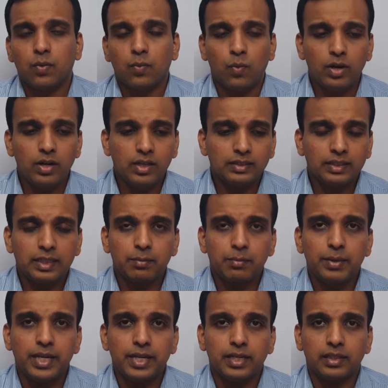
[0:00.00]
What does it
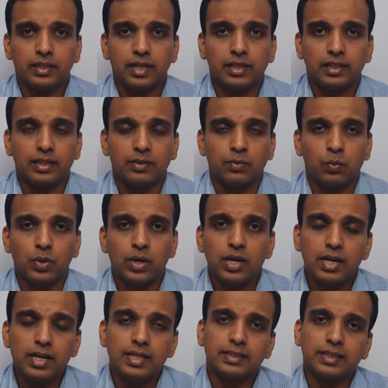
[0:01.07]
mean that the
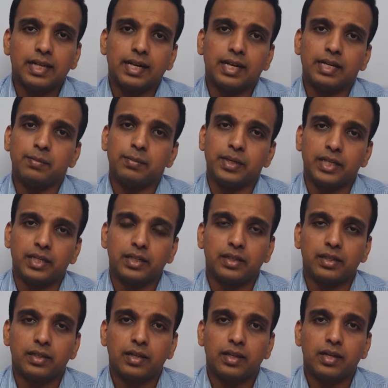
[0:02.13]
world is our enemy?
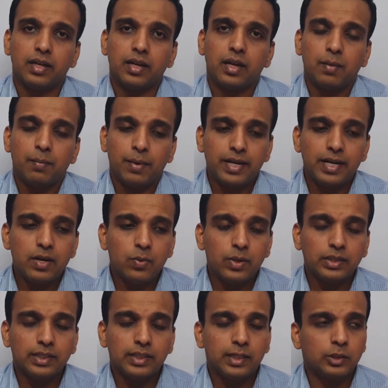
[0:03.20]
My dear
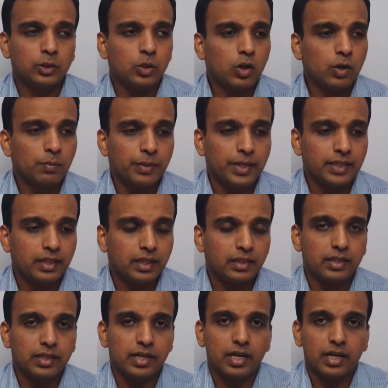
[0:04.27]
ones, it does not mean that
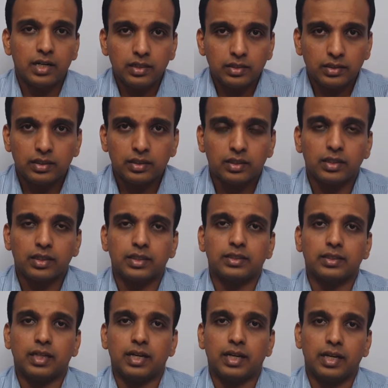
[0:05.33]
the earth
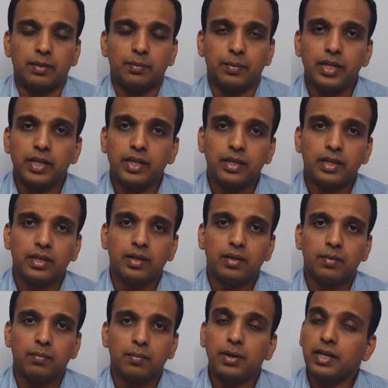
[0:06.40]
is our enemy.
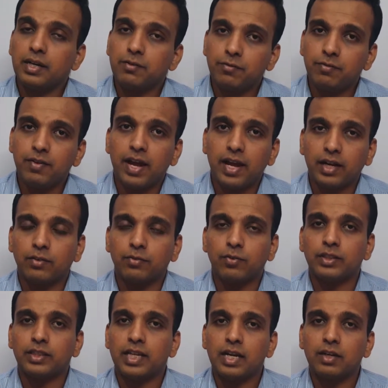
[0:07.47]
But in fact,
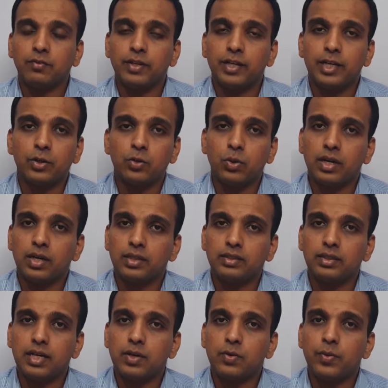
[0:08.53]
for that we need to
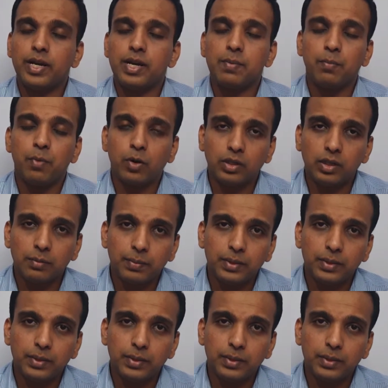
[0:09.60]
understand a very important